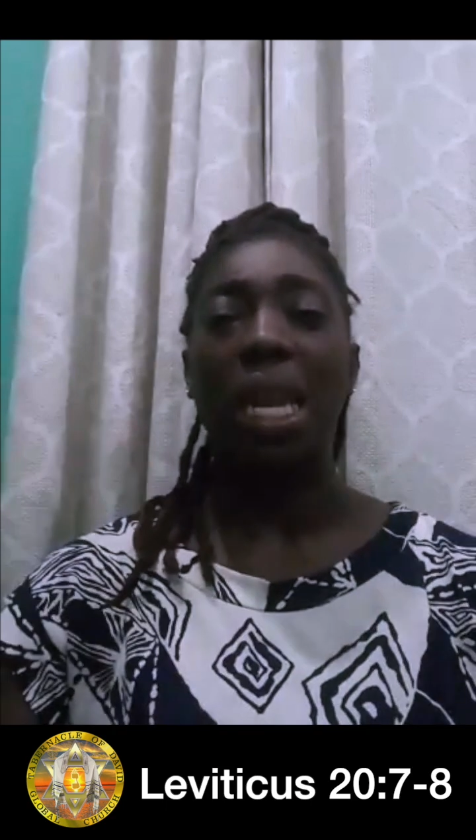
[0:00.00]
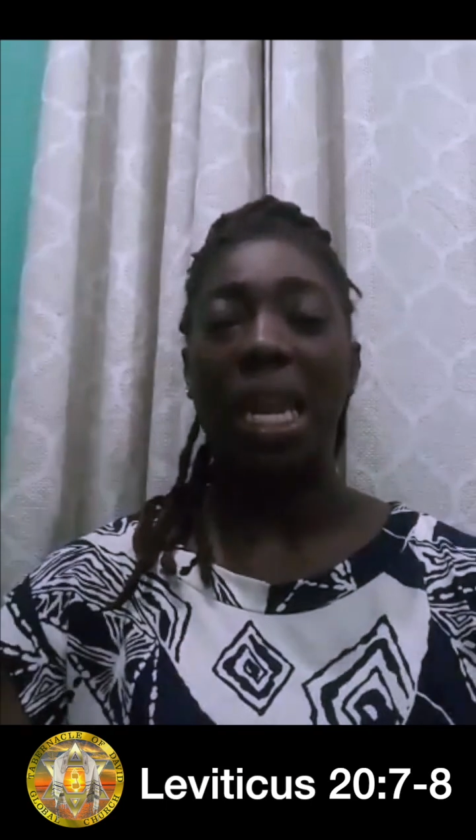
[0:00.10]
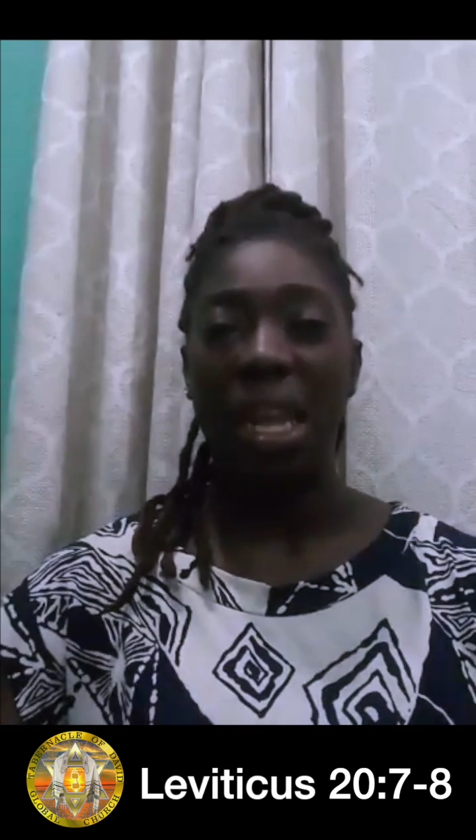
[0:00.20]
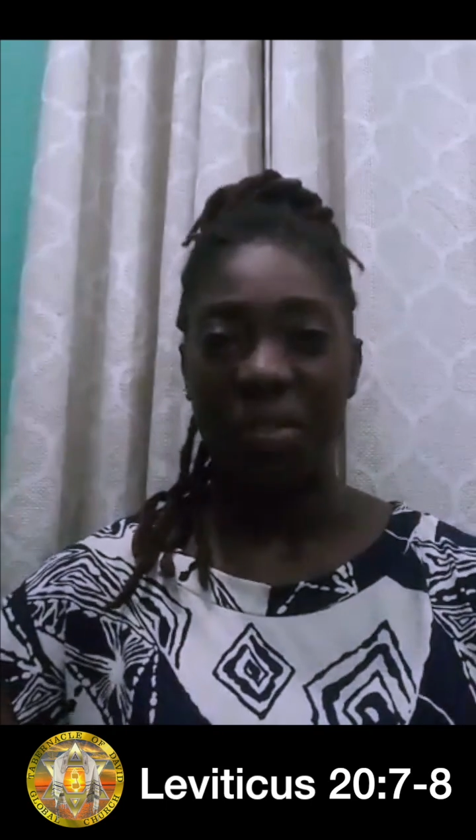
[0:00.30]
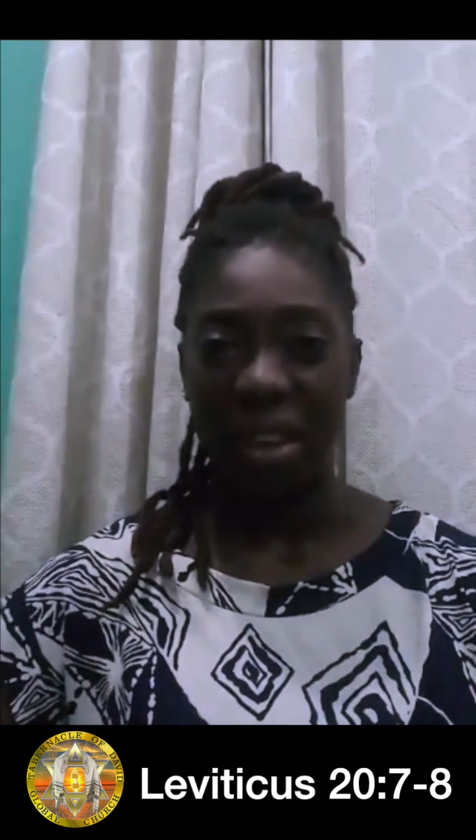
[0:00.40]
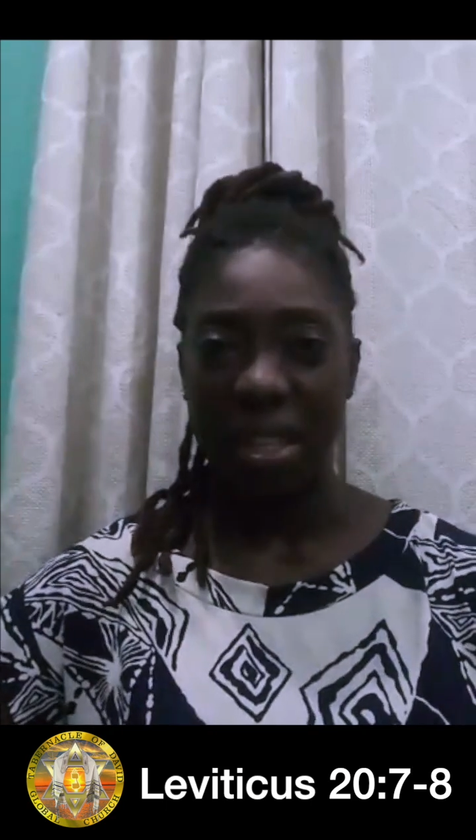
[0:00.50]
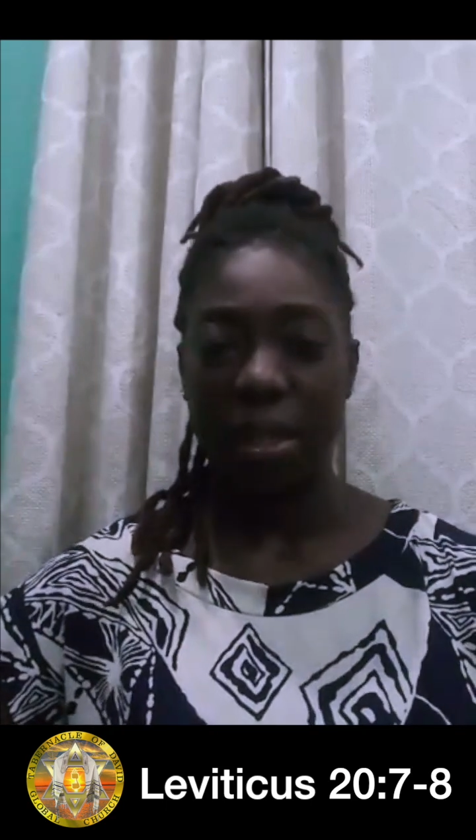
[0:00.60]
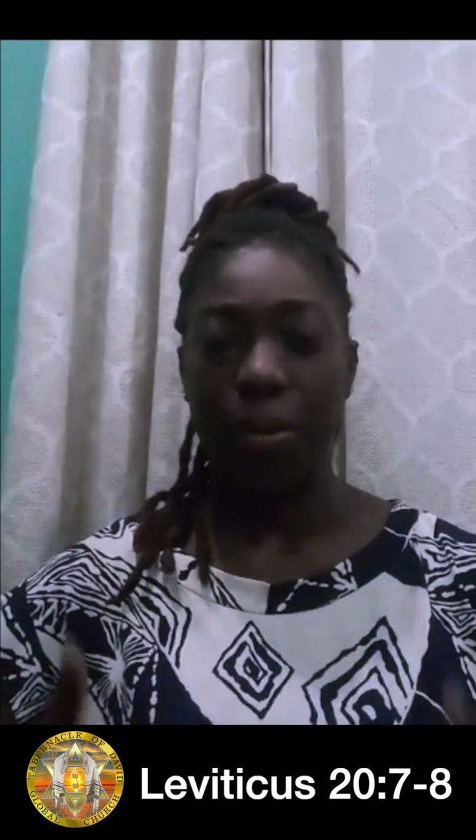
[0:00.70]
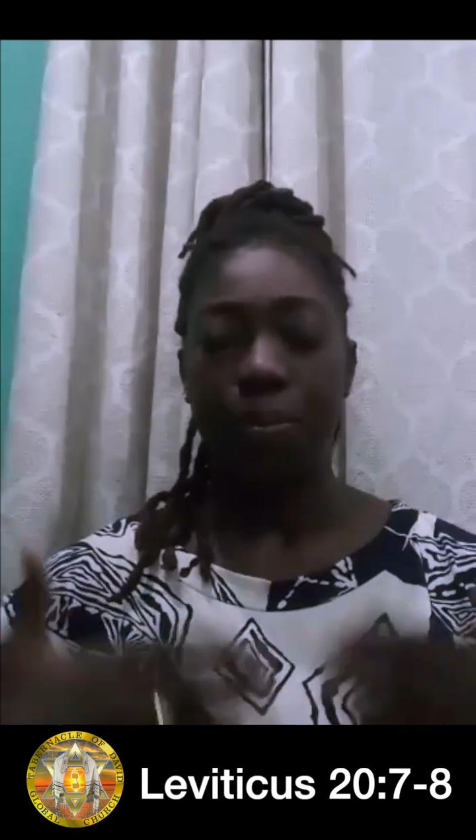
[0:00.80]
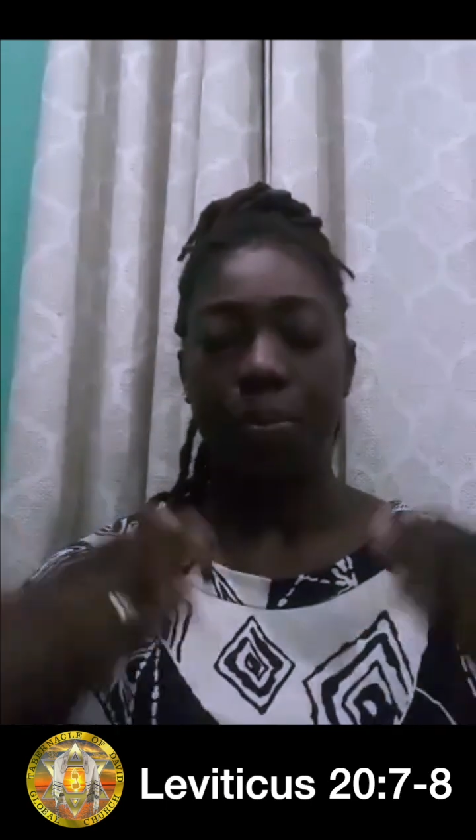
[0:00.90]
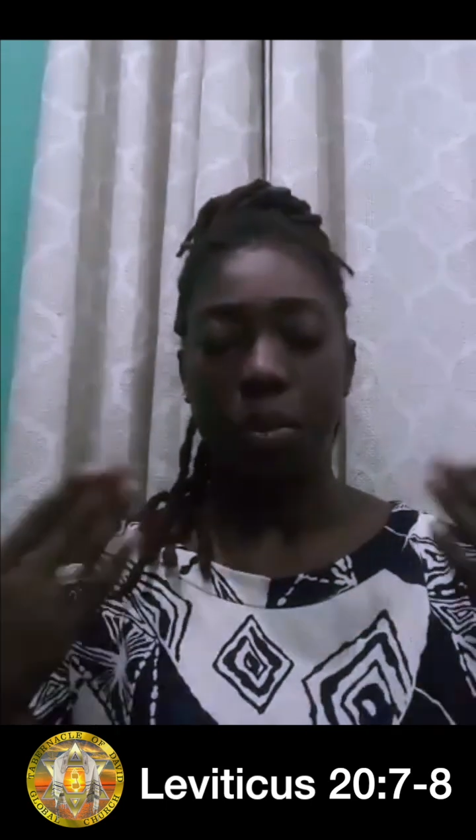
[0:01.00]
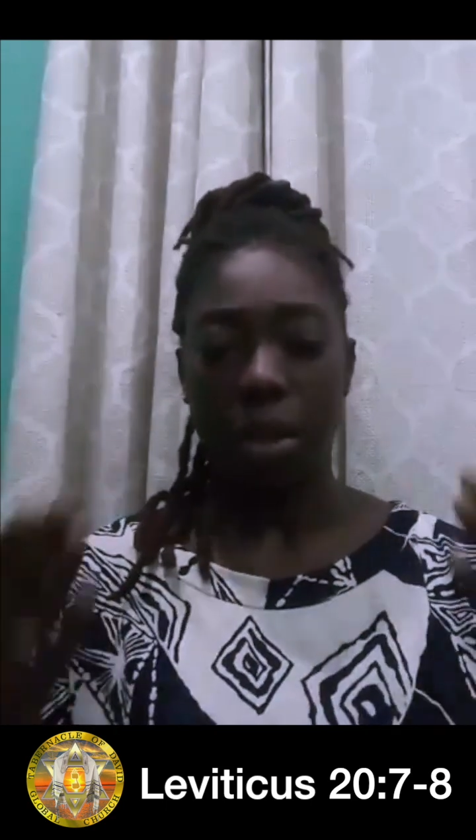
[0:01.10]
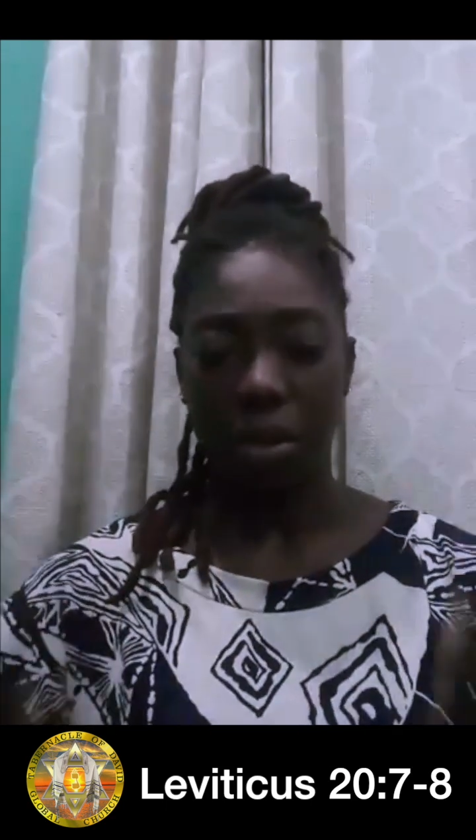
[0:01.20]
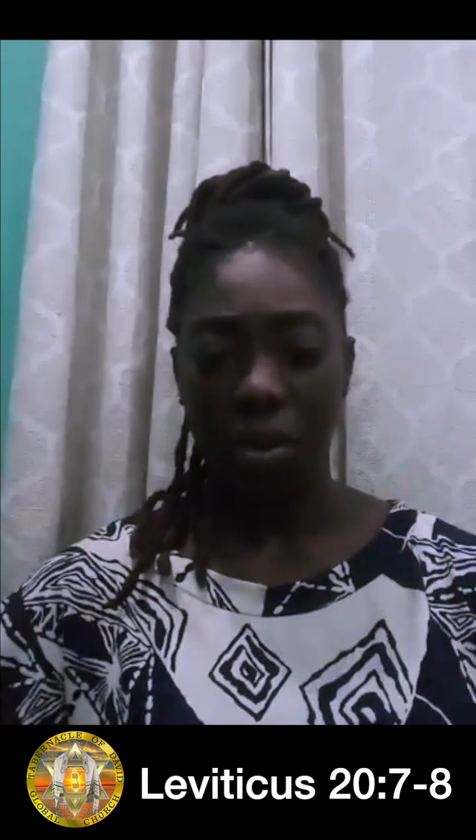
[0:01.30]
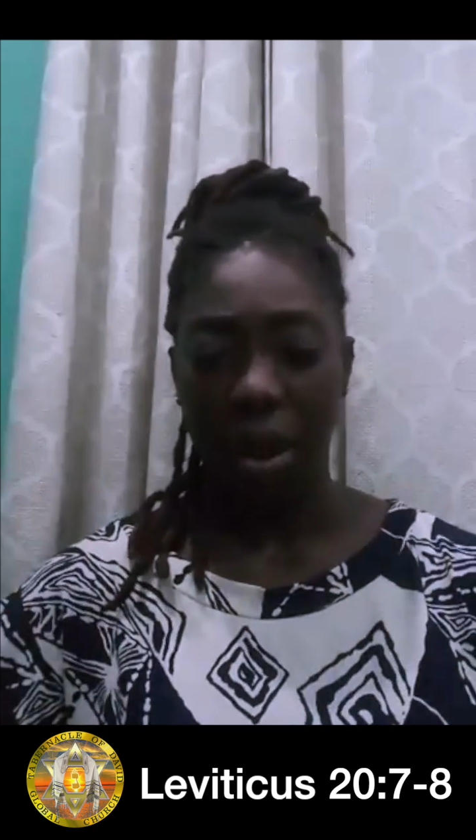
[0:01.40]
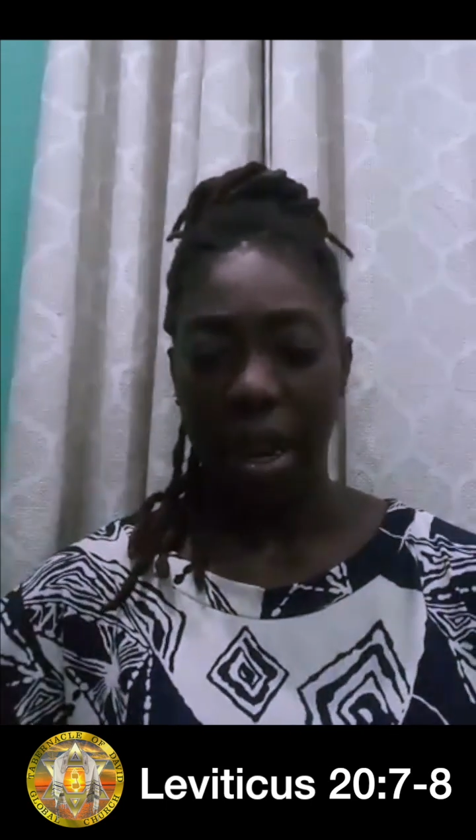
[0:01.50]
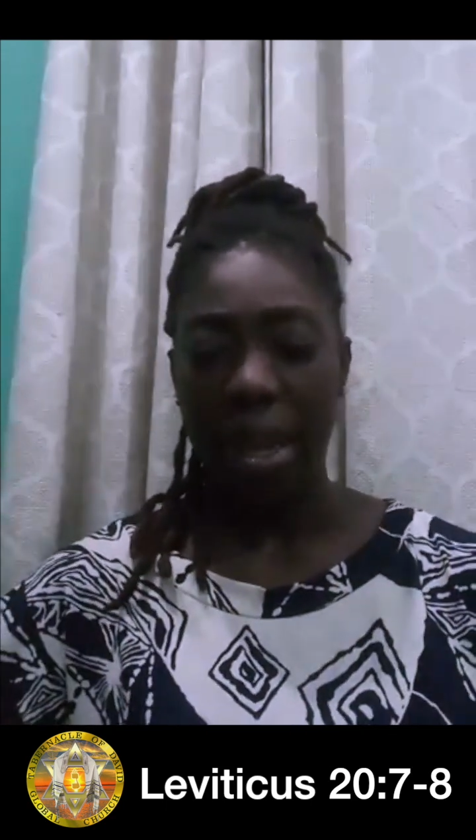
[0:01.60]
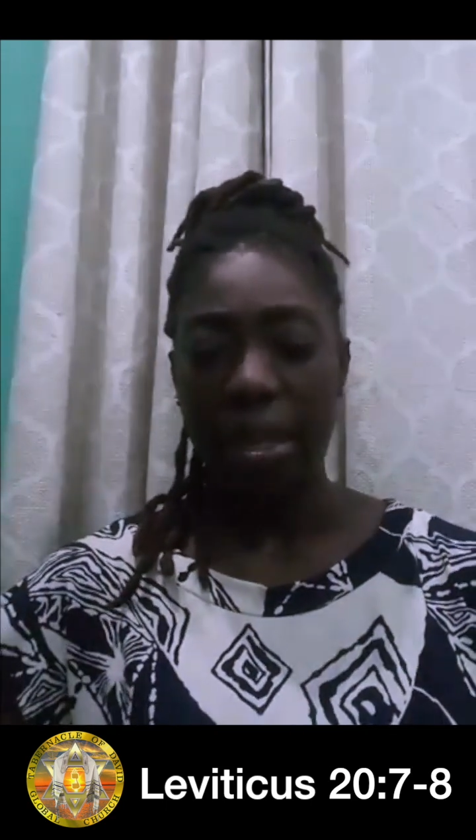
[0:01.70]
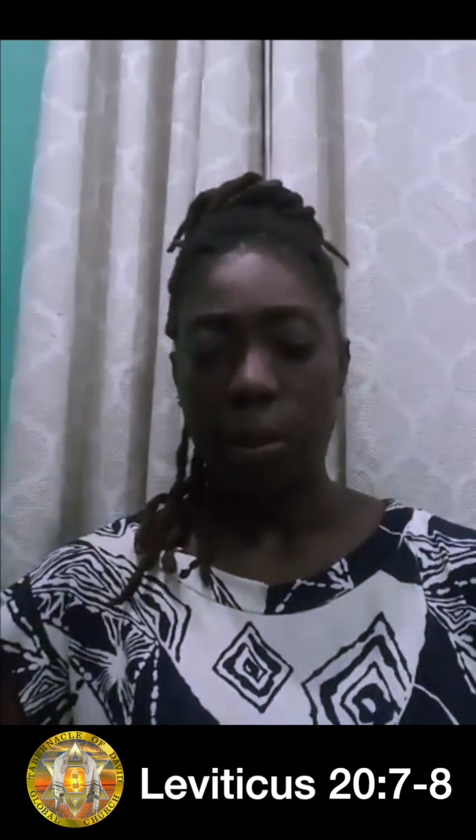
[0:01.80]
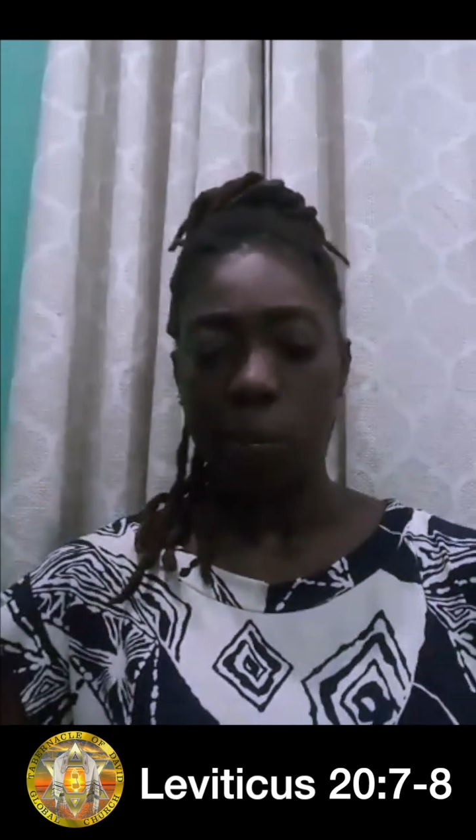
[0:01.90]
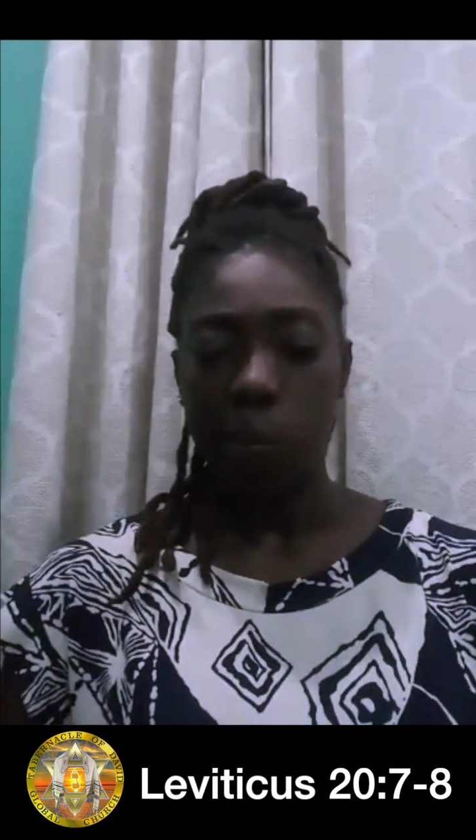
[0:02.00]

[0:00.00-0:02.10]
live it, right?